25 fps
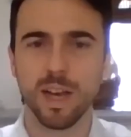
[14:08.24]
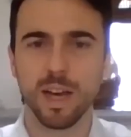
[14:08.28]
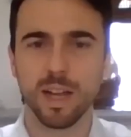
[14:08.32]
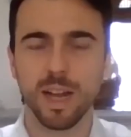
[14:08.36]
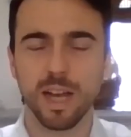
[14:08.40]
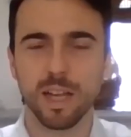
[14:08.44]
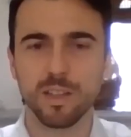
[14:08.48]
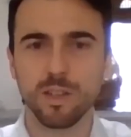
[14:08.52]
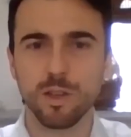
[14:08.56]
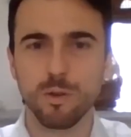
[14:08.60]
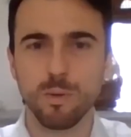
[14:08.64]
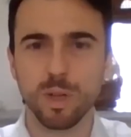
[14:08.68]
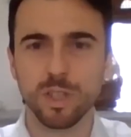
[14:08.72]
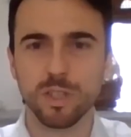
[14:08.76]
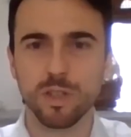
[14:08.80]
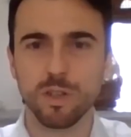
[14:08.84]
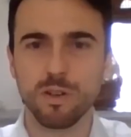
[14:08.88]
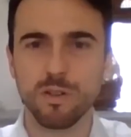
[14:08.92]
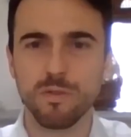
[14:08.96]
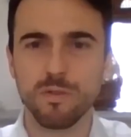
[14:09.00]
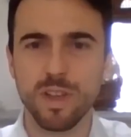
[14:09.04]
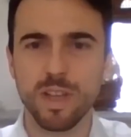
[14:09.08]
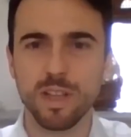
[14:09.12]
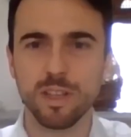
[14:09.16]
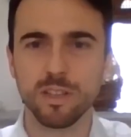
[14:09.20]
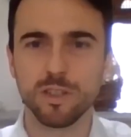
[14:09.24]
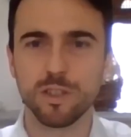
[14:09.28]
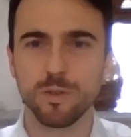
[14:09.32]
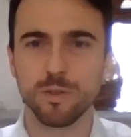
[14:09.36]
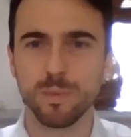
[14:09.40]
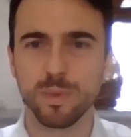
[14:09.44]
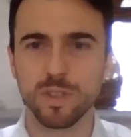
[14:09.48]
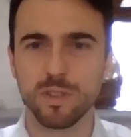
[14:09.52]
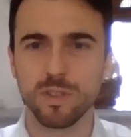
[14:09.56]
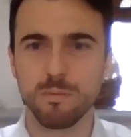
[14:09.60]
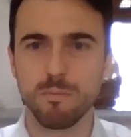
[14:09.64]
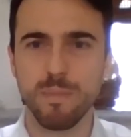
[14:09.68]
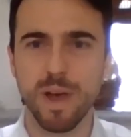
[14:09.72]
and ask you what sort of
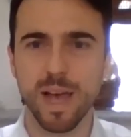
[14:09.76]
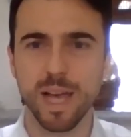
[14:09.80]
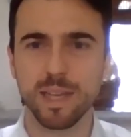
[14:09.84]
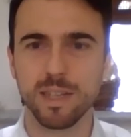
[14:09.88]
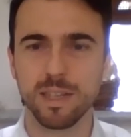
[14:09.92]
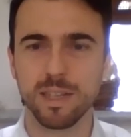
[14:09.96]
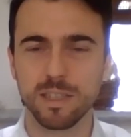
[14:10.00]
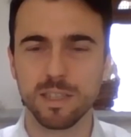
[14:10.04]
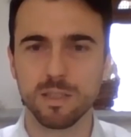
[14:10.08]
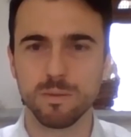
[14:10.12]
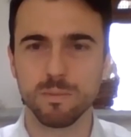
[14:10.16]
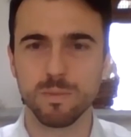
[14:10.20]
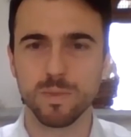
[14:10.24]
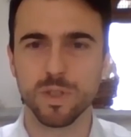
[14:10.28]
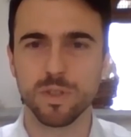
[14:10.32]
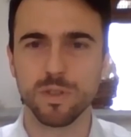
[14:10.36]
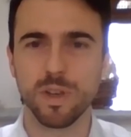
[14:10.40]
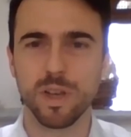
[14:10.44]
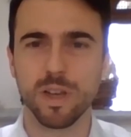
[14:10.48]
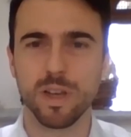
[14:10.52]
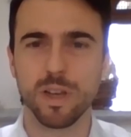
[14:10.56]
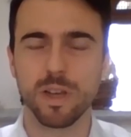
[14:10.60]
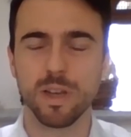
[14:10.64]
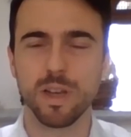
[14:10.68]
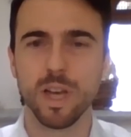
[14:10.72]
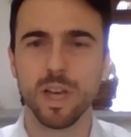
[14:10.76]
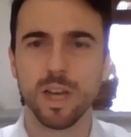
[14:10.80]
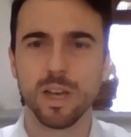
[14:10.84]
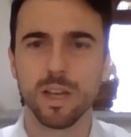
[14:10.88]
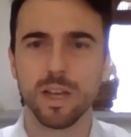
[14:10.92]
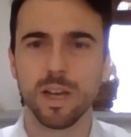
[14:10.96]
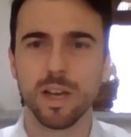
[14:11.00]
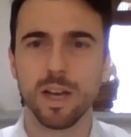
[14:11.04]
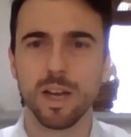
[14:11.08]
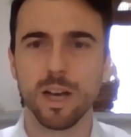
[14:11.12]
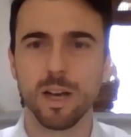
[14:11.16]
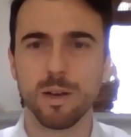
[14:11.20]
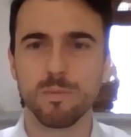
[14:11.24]
instruments and mechanisms
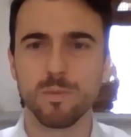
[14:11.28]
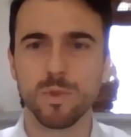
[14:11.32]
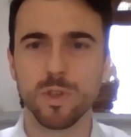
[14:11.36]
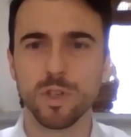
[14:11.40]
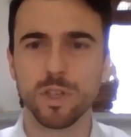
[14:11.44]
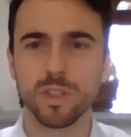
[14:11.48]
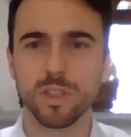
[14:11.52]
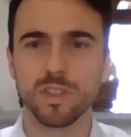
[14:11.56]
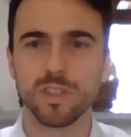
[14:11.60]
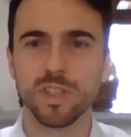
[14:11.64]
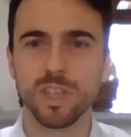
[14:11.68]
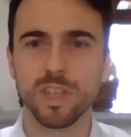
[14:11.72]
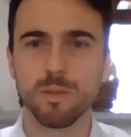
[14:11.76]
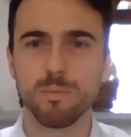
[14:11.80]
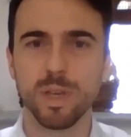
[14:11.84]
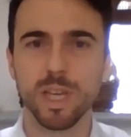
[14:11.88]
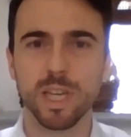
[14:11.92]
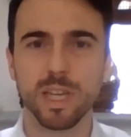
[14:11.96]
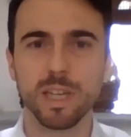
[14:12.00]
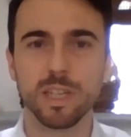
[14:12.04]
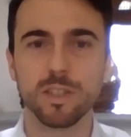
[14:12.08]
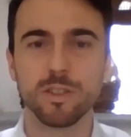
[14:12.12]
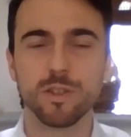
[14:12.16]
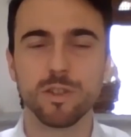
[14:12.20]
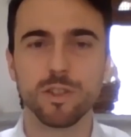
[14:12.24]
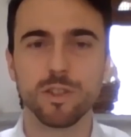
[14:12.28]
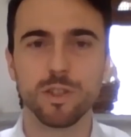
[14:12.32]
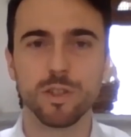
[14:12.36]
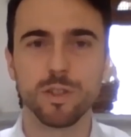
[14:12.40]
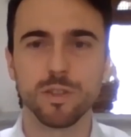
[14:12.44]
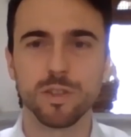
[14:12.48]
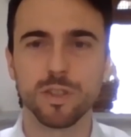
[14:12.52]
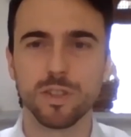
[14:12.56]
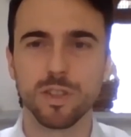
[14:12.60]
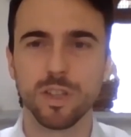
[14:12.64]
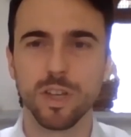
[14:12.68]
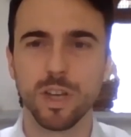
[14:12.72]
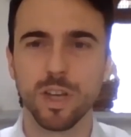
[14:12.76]
you could see being
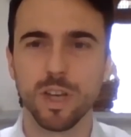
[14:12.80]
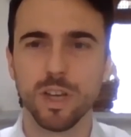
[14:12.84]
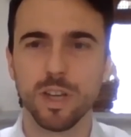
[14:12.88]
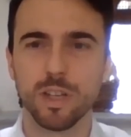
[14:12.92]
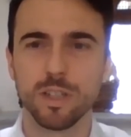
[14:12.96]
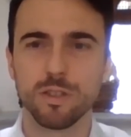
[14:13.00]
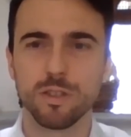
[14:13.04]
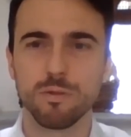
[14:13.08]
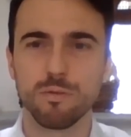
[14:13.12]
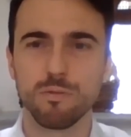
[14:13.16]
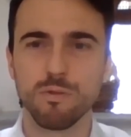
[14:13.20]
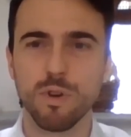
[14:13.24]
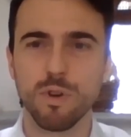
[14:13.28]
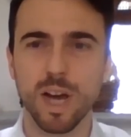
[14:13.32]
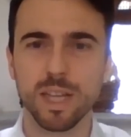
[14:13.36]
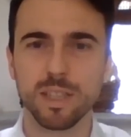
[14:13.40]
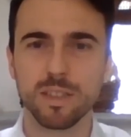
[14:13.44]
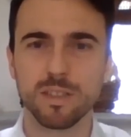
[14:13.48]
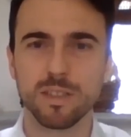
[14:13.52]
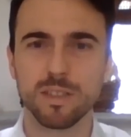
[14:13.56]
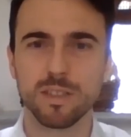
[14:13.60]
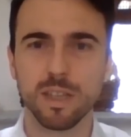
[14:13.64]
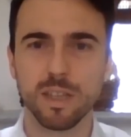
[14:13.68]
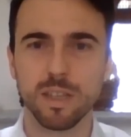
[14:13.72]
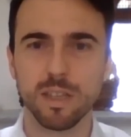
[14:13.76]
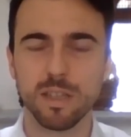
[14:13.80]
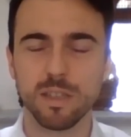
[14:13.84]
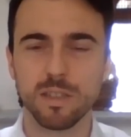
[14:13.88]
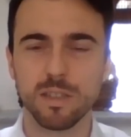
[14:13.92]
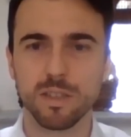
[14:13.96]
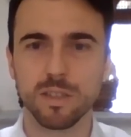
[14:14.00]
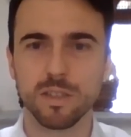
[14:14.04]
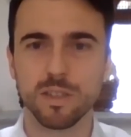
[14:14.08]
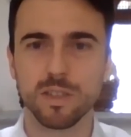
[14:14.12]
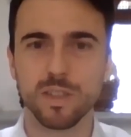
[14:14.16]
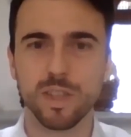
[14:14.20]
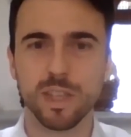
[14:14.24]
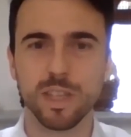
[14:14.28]
introduced to rights deals
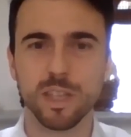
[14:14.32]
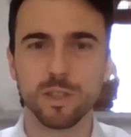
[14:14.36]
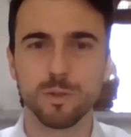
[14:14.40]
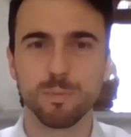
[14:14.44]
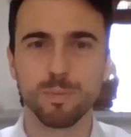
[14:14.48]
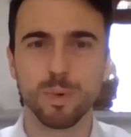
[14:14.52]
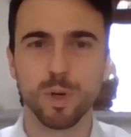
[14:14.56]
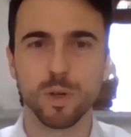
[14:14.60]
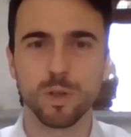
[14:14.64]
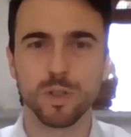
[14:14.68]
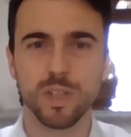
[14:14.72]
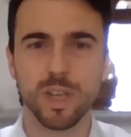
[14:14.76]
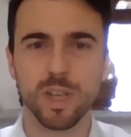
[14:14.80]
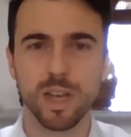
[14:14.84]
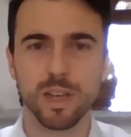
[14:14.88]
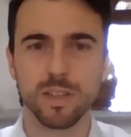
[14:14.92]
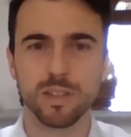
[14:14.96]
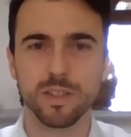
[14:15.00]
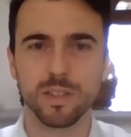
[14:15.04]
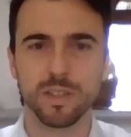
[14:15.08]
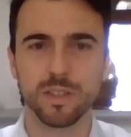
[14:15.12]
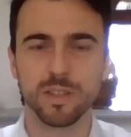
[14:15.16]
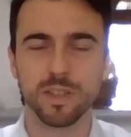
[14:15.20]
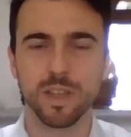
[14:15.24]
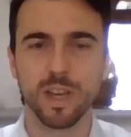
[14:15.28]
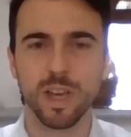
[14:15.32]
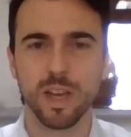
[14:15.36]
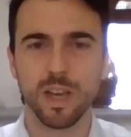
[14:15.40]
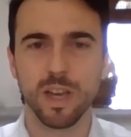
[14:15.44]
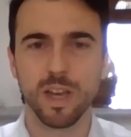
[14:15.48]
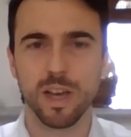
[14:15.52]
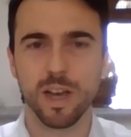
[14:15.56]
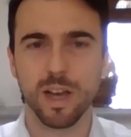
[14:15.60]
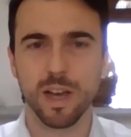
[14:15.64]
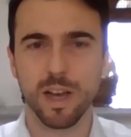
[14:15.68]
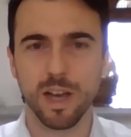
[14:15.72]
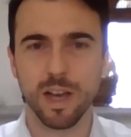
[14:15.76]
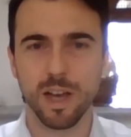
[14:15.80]
and sales processes
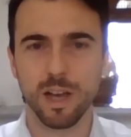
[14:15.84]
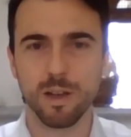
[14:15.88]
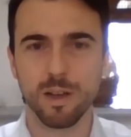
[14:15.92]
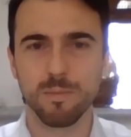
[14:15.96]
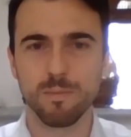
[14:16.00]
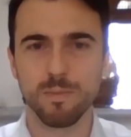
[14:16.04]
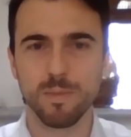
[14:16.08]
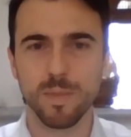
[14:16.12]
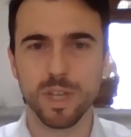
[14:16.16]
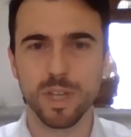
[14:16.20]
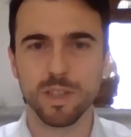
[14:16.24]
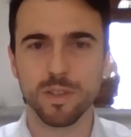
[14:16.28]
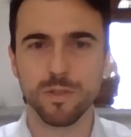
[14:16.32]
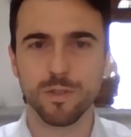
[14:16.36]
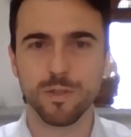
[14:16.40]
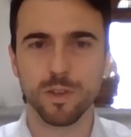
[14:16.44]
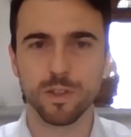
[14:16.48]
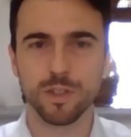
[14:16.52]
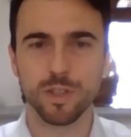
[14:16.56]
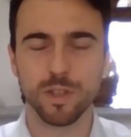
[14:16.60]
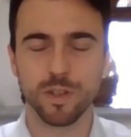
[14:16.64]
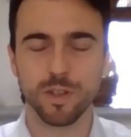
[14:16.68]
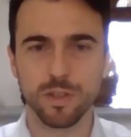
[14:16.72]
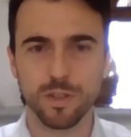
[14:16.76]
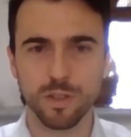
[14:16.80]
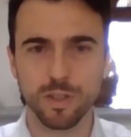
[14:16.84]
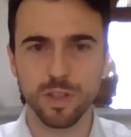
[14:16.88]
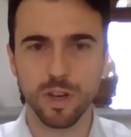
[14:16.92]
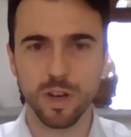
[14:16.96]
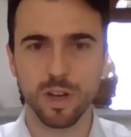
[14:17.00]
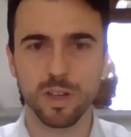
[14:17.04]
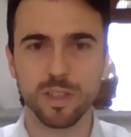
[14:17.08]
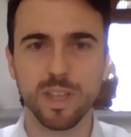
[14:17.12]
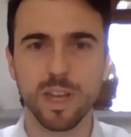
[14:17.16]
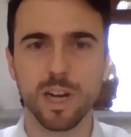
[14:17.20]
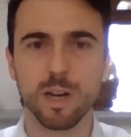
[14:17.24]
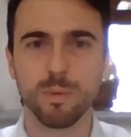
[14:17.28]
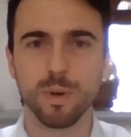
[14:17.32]
in the future. You
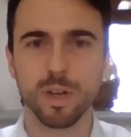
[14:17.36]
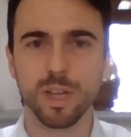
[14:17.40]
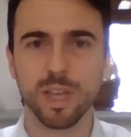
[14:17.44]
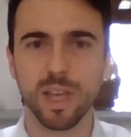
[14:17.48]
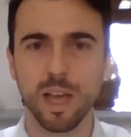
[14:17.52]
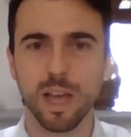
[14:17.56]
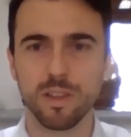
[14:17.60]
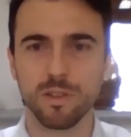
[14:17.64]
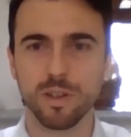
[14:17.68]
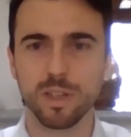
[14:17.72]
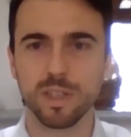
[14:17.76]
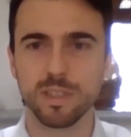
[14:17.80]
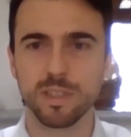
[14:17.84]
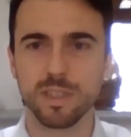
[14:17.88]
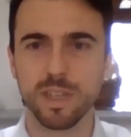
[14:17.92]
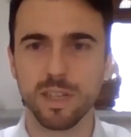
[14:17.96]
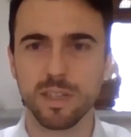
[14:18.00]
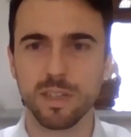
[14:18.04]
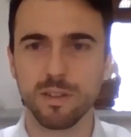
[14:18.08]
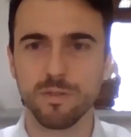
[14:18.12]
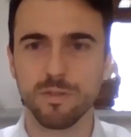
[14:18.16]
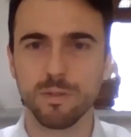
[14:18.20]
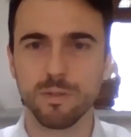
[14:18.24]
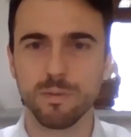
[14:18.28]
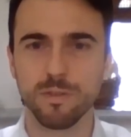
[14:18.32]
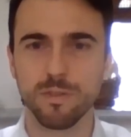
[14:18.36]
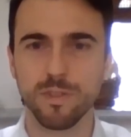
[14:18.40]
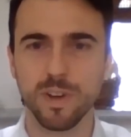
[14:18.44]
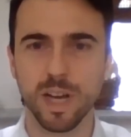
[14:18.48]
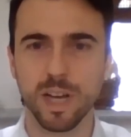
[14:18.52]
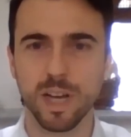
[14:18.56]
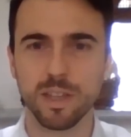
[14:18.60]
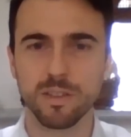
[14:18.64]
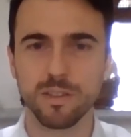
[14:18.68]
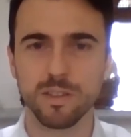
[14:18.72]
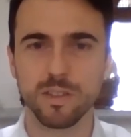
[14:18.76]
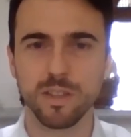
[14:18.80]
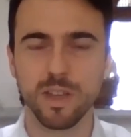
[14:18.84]
talked there about gathering data from
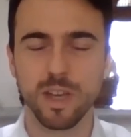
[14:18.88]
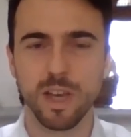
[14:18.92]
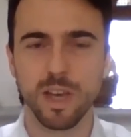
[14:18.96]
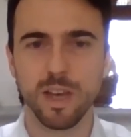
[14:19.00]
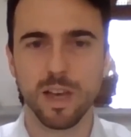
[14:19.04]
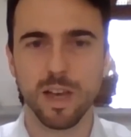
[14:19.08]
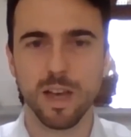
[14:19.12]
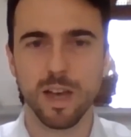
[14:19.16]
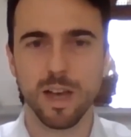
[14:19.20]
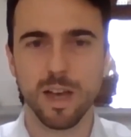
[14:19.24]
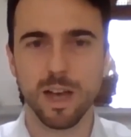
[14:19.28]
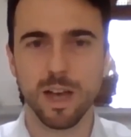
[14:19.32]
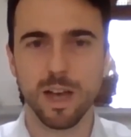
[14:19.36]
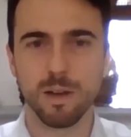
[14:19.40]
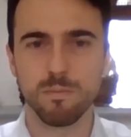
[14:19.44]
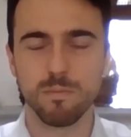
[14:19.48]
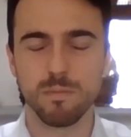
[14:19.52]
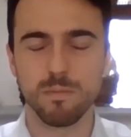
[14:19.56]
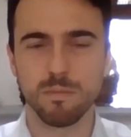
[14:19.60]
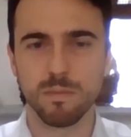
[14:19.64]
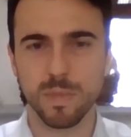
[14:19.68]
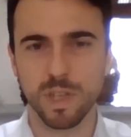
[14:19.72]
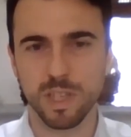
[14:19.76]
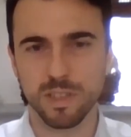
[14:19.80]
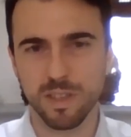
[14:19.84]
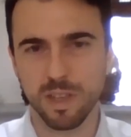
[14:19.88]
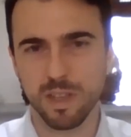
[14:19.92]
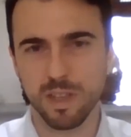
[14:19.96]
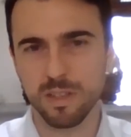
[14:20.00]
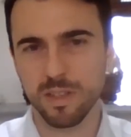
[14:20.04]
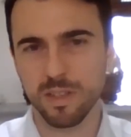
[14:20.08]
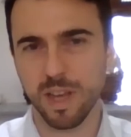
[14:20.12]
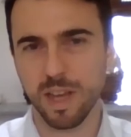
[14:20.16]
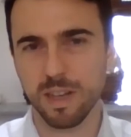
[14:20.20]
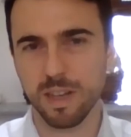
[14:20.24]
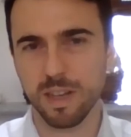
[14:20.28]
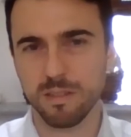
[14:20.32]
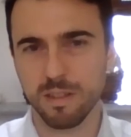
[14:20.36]
fans. Is
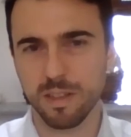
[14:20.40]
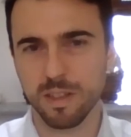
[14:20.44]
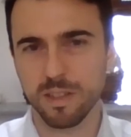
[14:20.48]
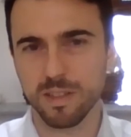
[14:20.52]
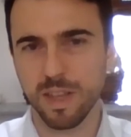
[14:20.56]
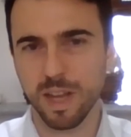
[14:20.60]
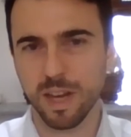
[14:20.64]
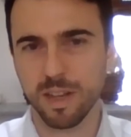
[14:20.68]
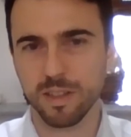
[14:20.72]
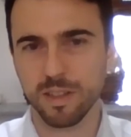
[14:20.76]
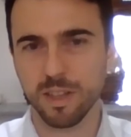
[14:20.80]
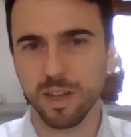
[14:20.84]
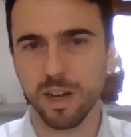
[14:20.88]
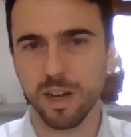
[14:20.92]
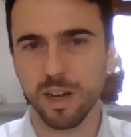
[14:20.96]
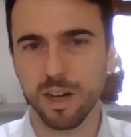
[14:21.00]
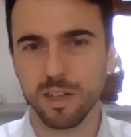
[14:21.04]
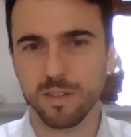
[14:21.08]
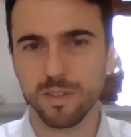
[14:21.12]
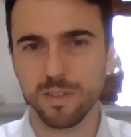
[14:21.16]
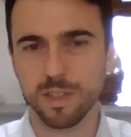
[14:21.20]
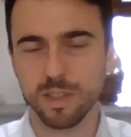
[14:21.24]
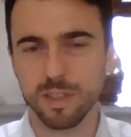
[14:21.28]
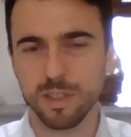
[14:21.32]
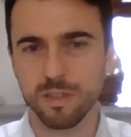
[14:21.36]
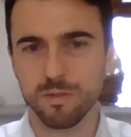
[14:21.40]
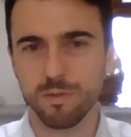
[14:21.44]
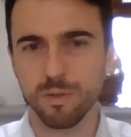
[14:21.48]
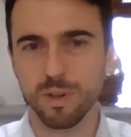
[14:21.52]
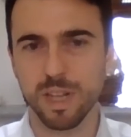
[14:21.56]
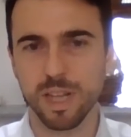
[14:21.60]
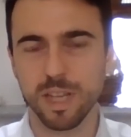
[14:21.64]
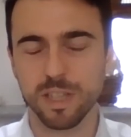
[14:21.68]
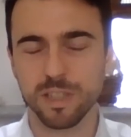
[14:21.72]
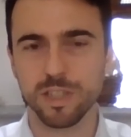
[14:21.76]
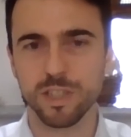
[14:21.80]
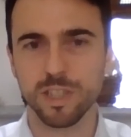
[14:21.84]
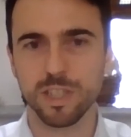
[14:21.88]
that at the heart of it, these
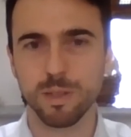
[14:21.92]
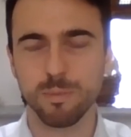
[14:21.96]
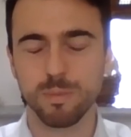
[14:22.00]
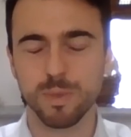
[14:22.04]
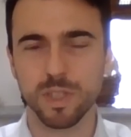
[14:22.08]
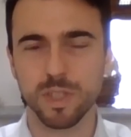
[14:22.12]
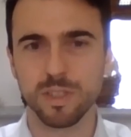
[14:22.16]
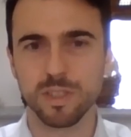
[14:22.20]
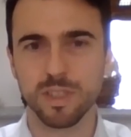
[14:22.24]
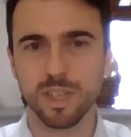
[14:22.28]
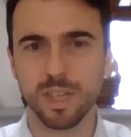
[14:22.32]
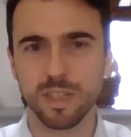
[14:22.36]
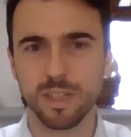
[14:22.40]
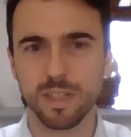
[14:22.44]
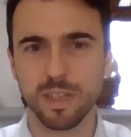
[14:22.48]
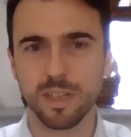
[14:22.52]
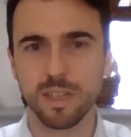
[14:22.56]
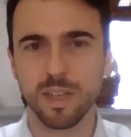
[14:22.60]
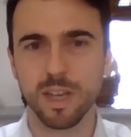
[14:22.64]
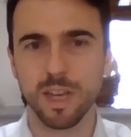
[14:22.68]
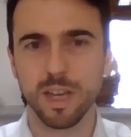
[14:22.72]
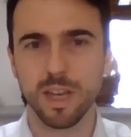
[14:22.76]
relationships and data